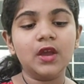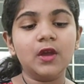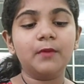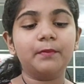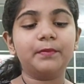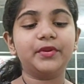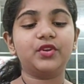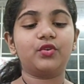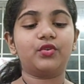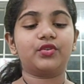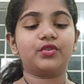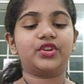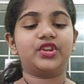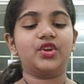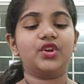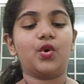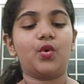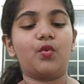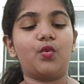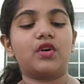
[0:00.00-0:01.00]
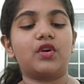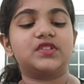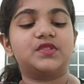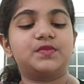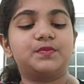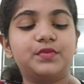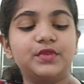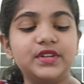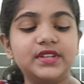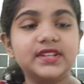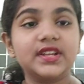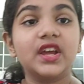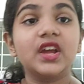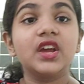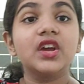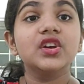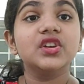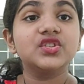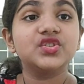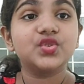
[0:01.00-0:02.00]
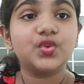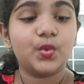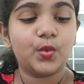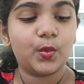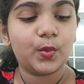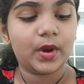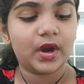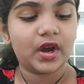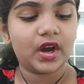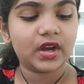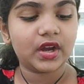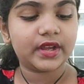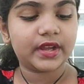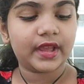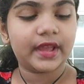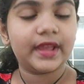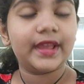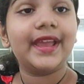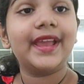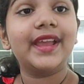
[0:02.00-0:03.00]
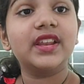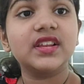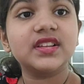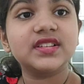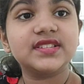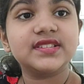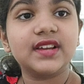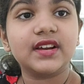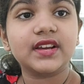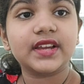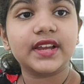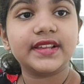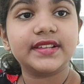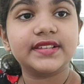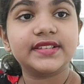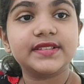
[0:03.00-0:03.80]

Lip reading: Pinocchio was put to work in a circus.